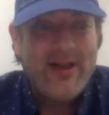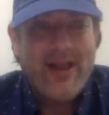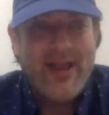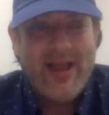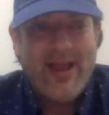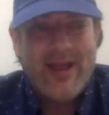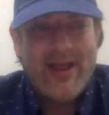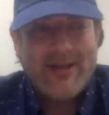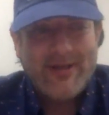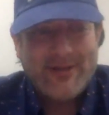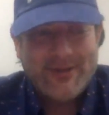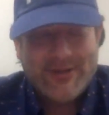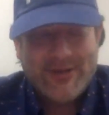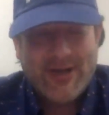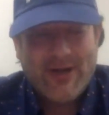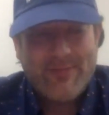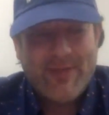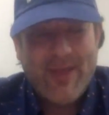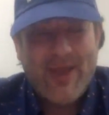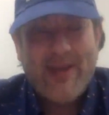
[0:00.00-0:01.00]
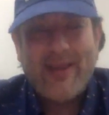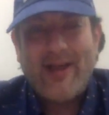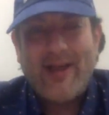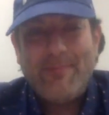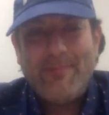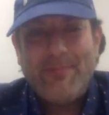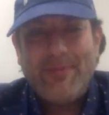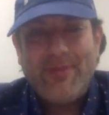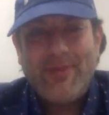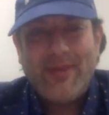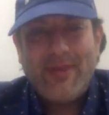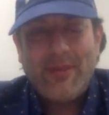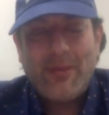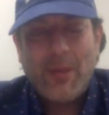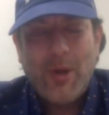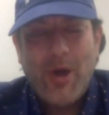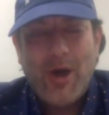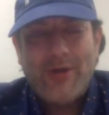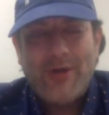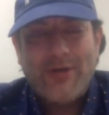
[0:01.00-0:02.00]
and heading up the
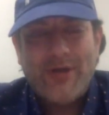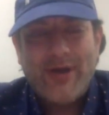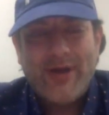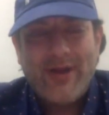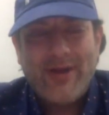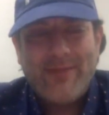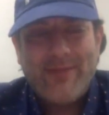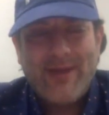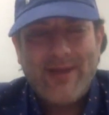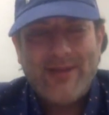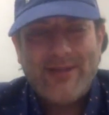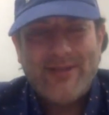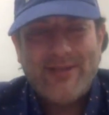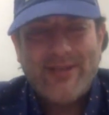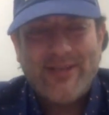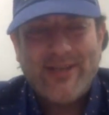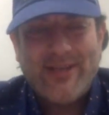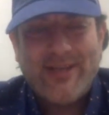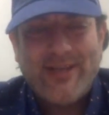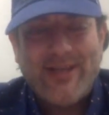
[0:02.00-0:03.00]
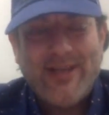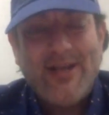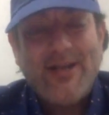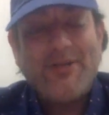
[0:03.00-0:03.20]
law.MIT.edu